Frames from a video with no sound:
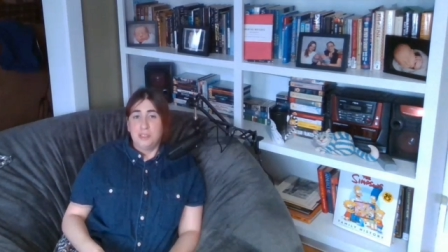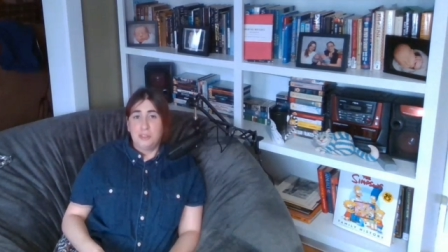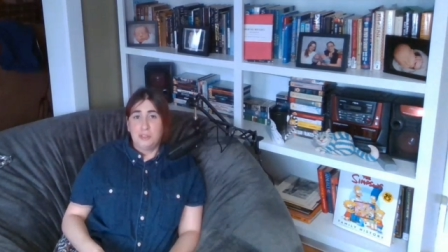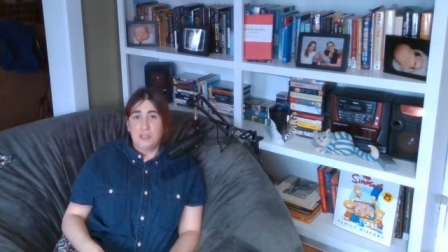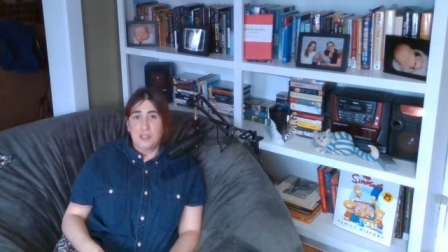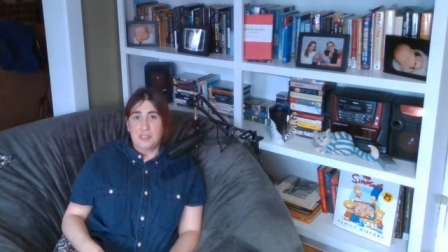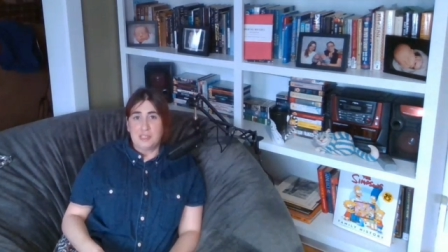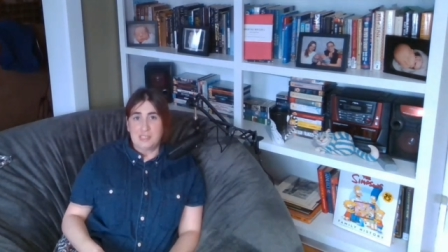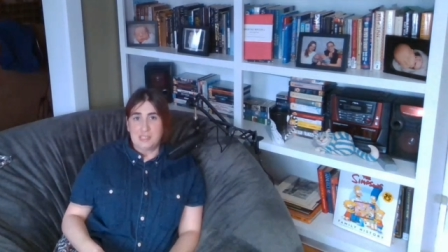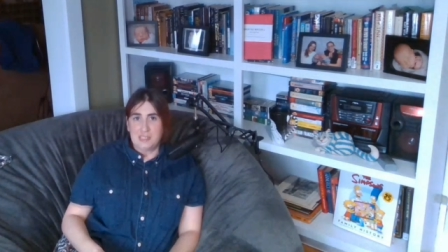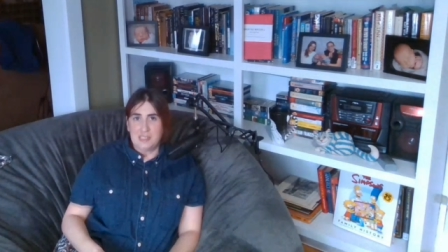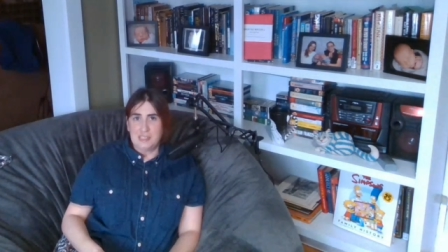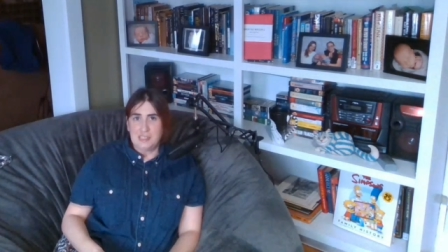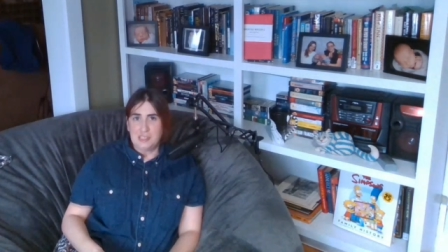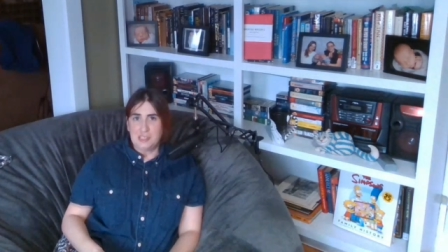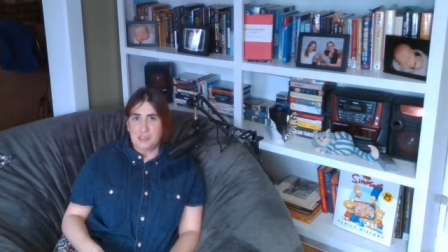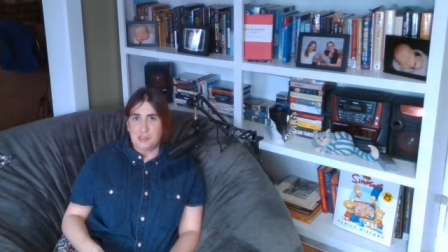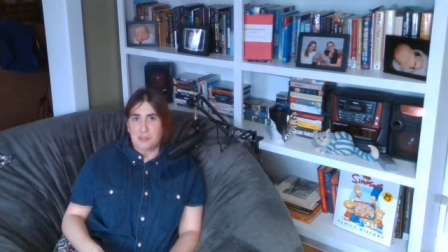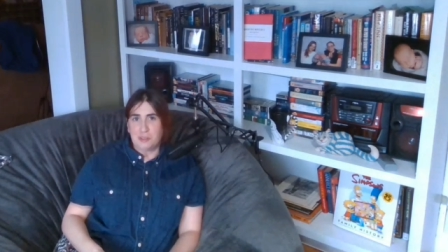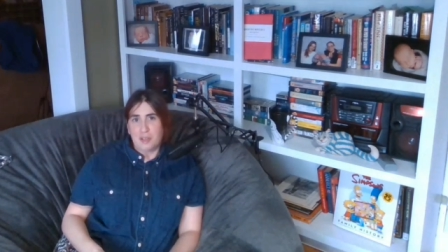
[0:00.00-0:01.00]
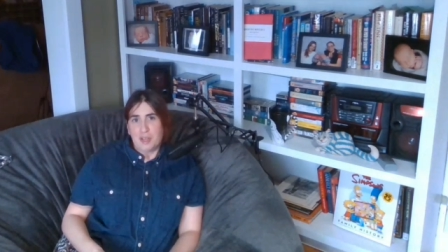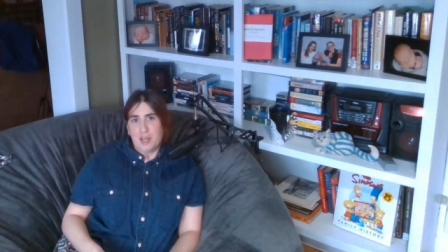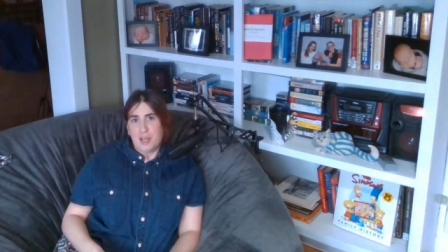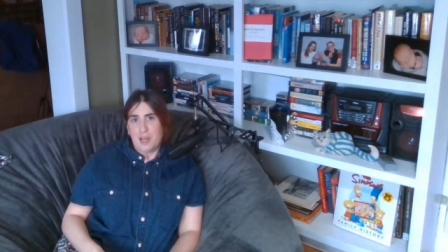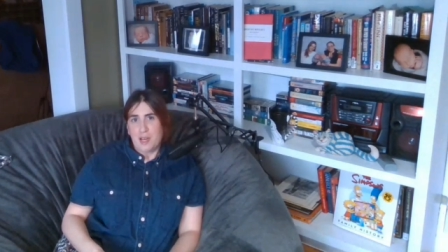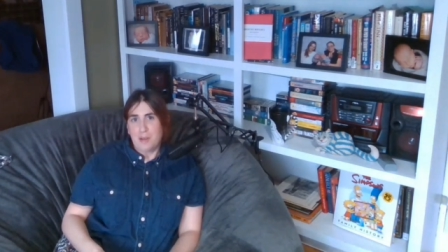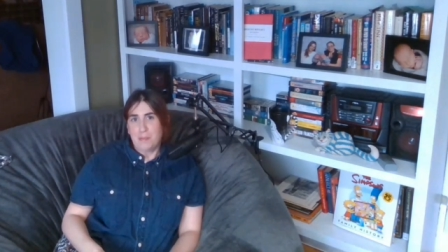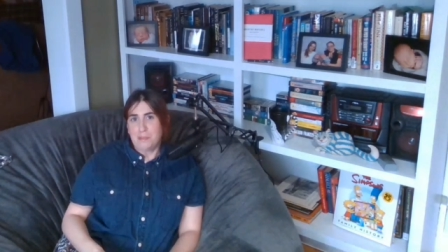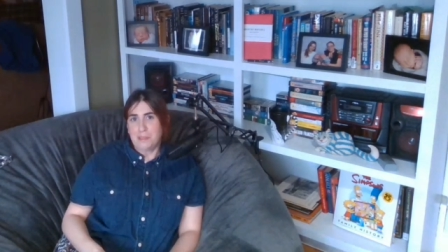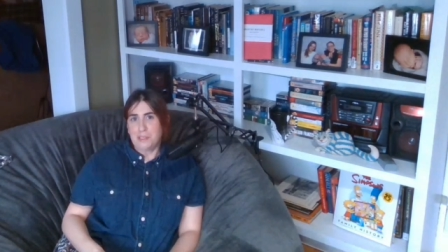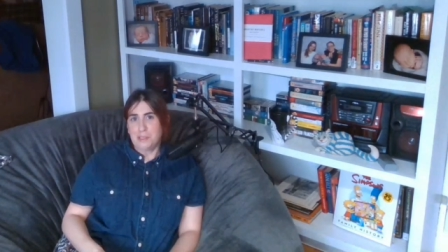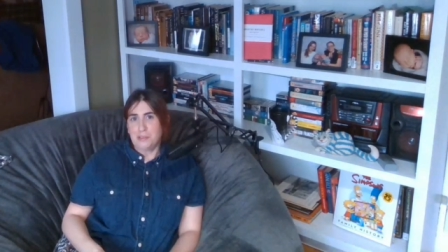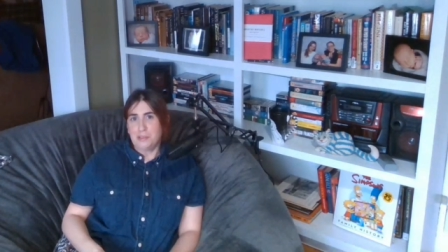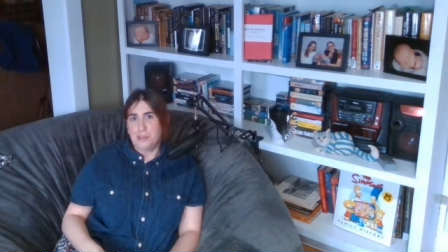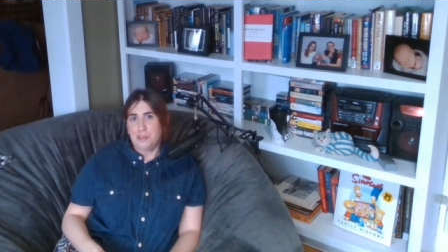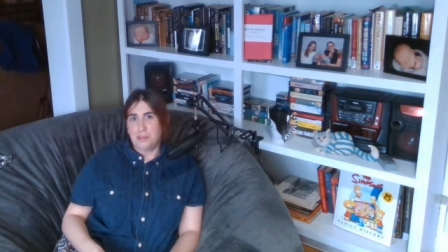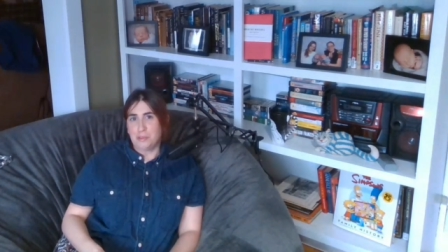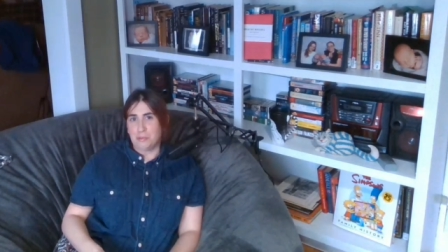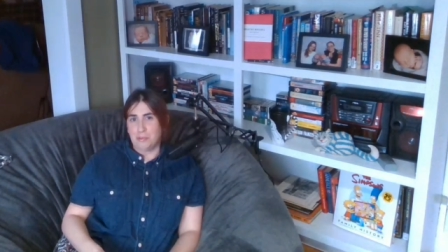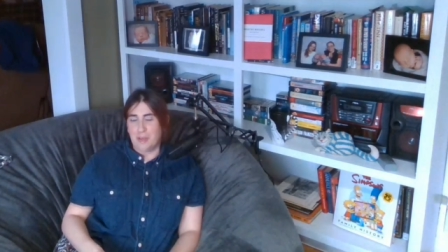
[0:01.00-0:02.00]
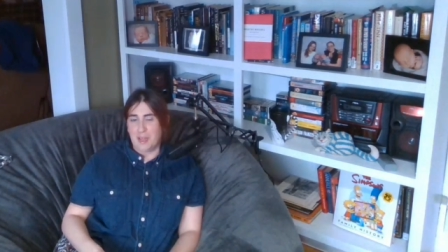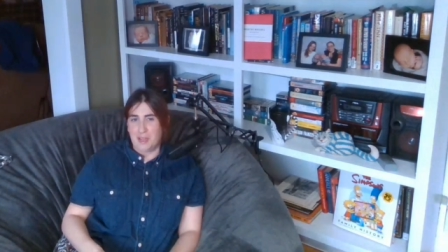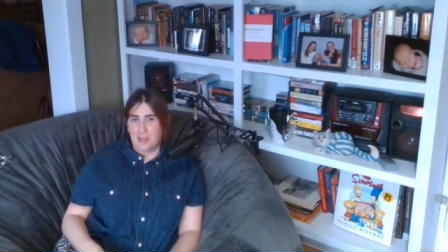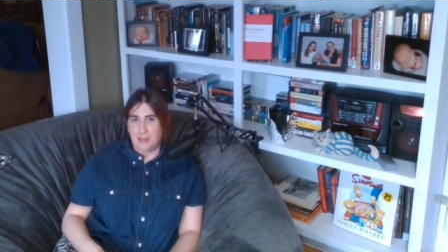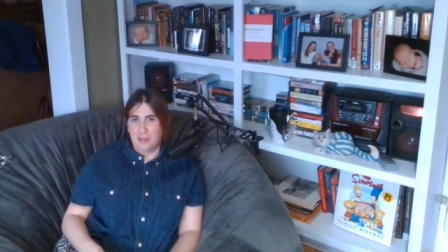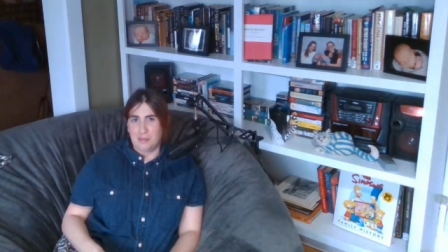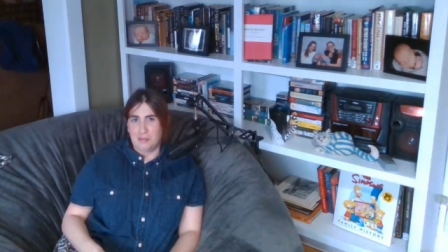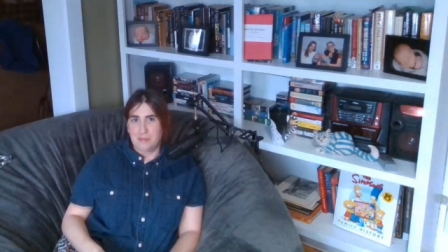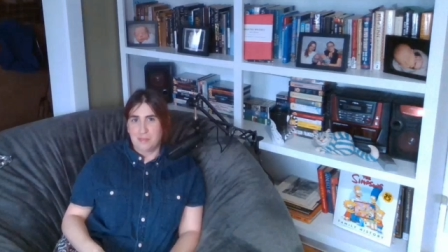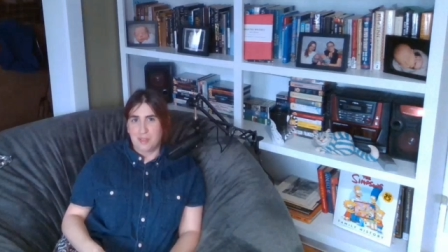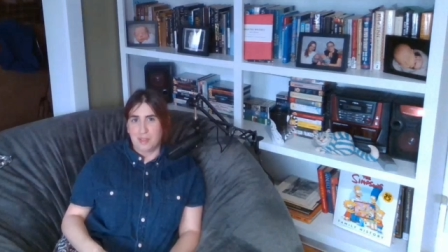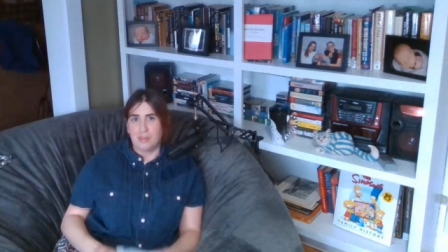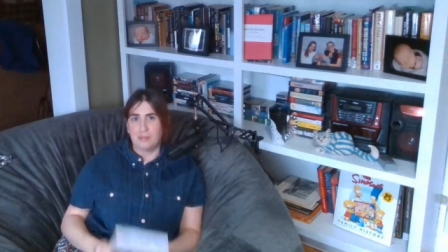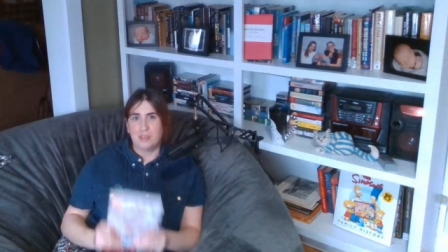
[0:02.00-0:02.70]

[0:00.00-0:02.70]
You're listening to episode 12